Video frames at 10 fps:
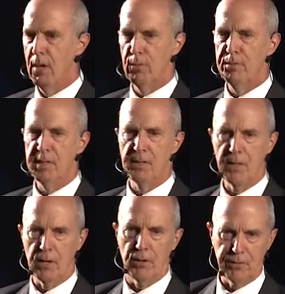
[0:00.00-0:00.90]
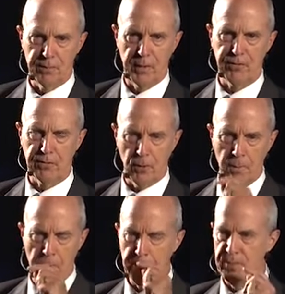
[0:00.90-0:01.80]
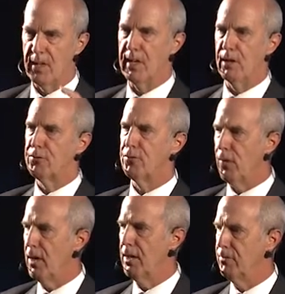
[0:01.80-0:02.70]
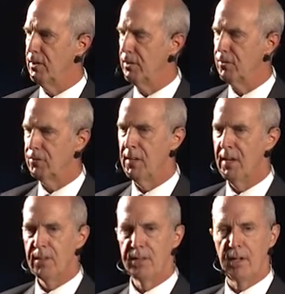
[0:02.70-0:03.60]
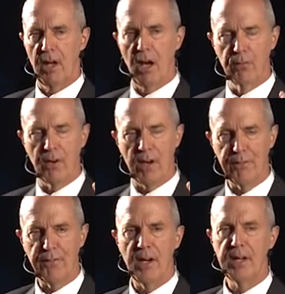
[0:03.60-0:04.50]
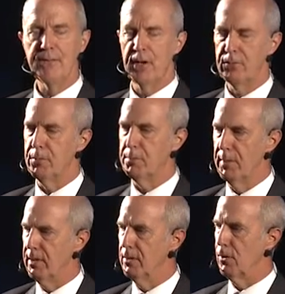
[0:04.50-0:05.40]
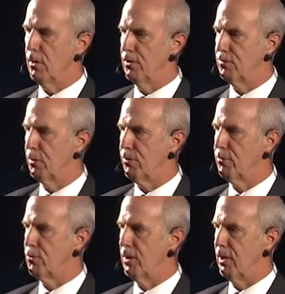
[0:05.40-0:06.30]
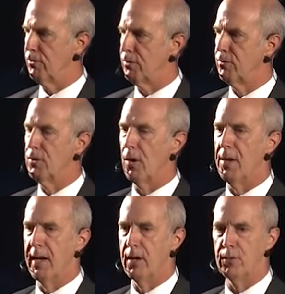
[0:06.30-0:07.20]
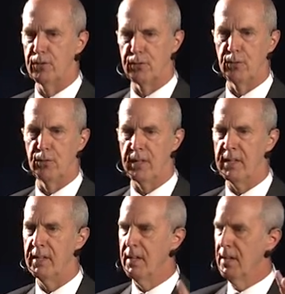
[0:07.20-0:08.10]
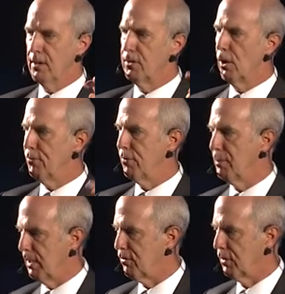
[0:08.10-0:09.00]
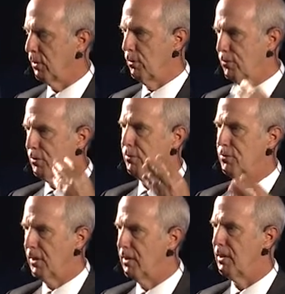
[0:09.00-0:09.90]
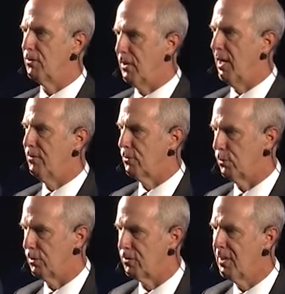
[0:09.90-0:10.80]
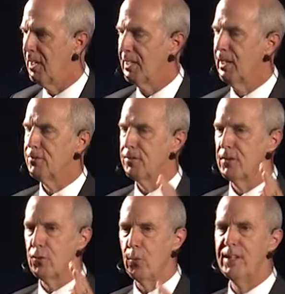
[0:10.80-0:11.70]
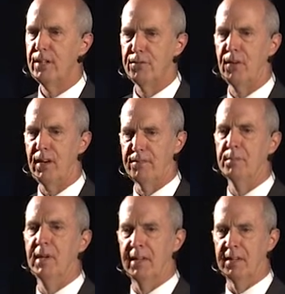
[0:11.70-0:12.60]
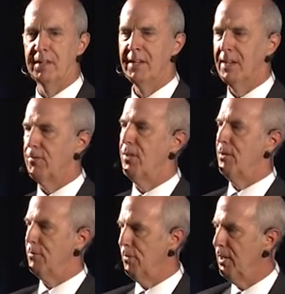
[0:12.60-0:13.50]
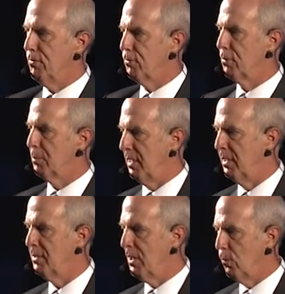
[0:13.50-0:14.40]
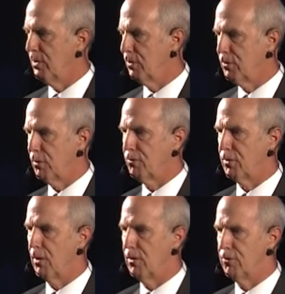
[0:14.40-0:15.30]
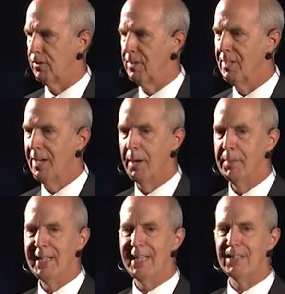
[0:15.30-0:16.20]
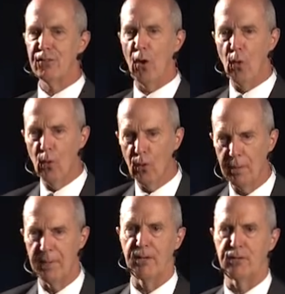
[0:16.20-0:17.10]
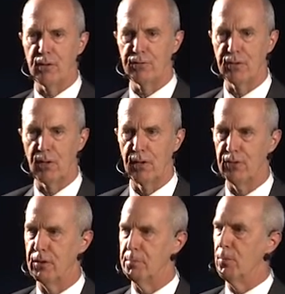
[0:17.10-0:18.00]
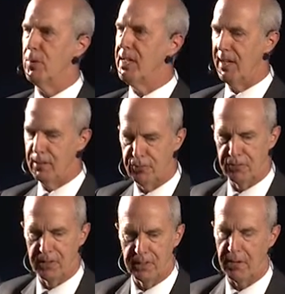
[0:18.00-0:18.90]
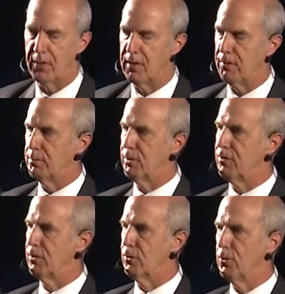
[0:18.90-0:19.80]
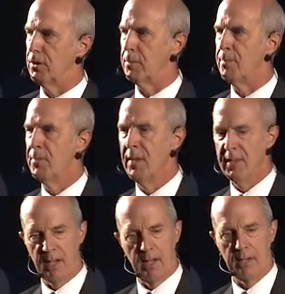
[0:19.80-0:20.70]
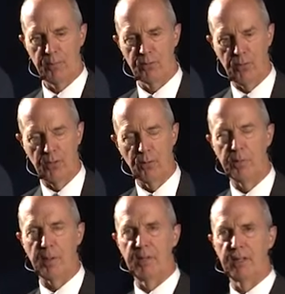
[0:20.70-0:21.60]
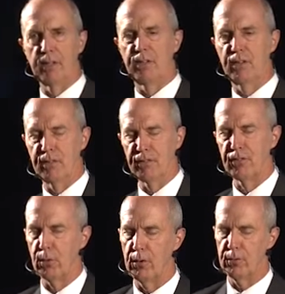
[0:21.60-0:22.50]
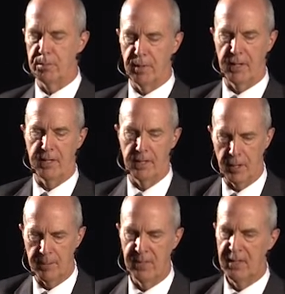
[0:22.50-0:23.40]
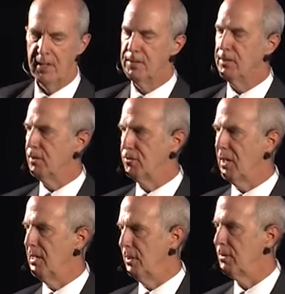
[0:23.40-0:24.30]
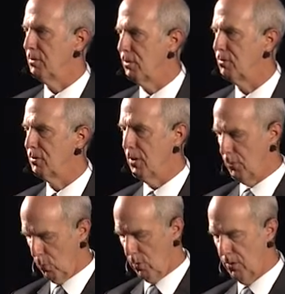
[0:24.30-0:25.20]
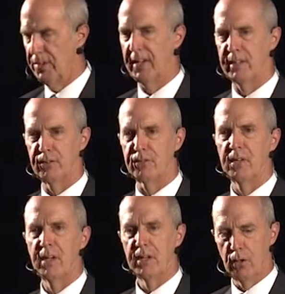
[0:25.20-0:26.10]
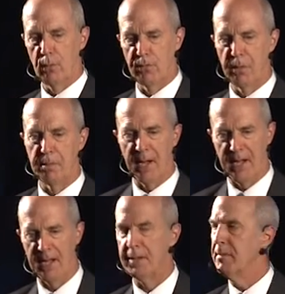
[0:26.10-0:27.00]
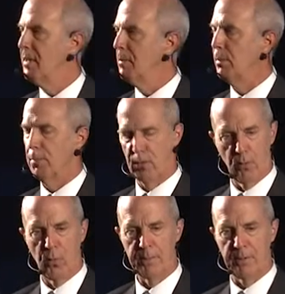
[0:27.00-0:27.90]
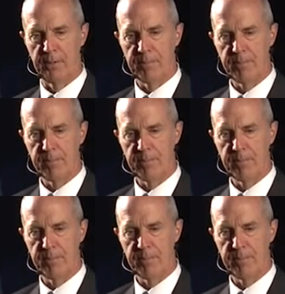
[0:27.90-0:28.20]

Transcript: We've been in the Gulf of Mexico the last 5 years. Over $500 million worth of grants have gone out to the Gulf of Mexico sort of studies afterwards. Less than $25 million of that $500 million went to toxicology. I mean, it's all about toxicology, but we can't see it and the governments ignore it. And I'm sure you've all probably heard that this quote by T.S. Eliot, "This is how the world ends, not with a bang, but with a whimper."